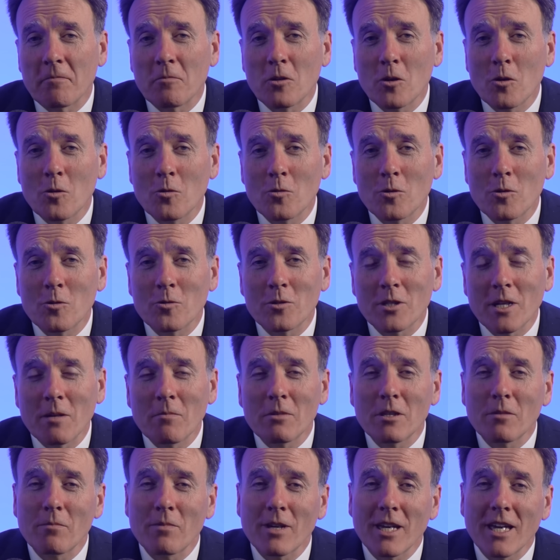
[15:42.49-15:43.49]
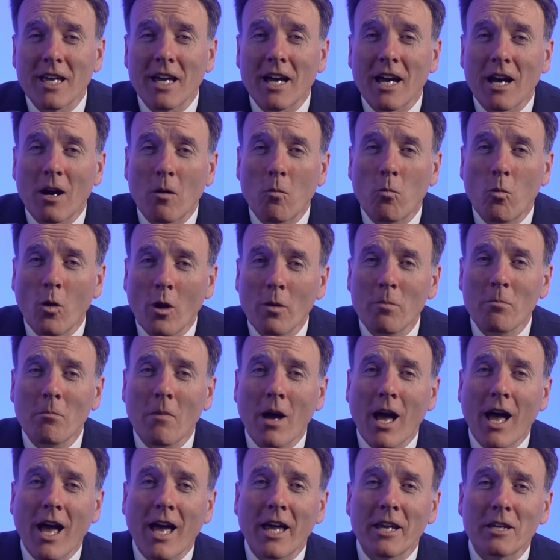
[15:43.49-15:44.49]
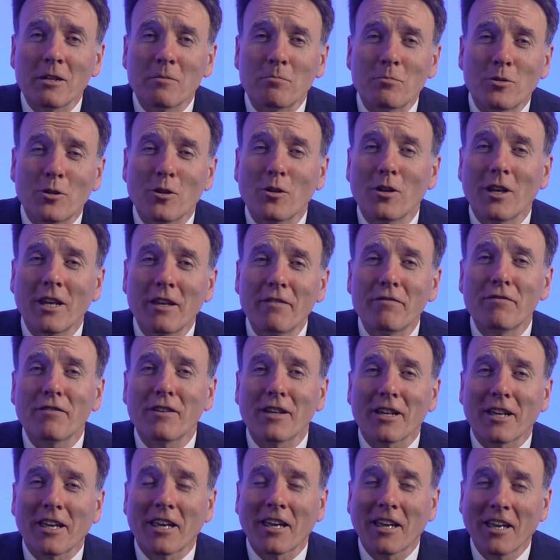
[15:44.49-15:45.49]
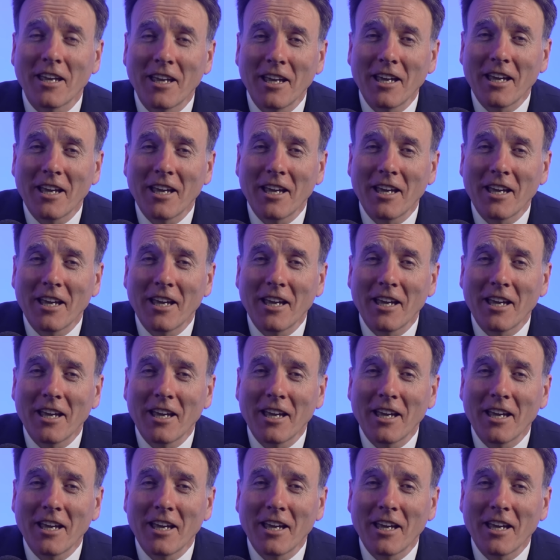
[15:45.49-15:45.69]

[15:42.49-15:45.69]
You seem to be a one-man prolific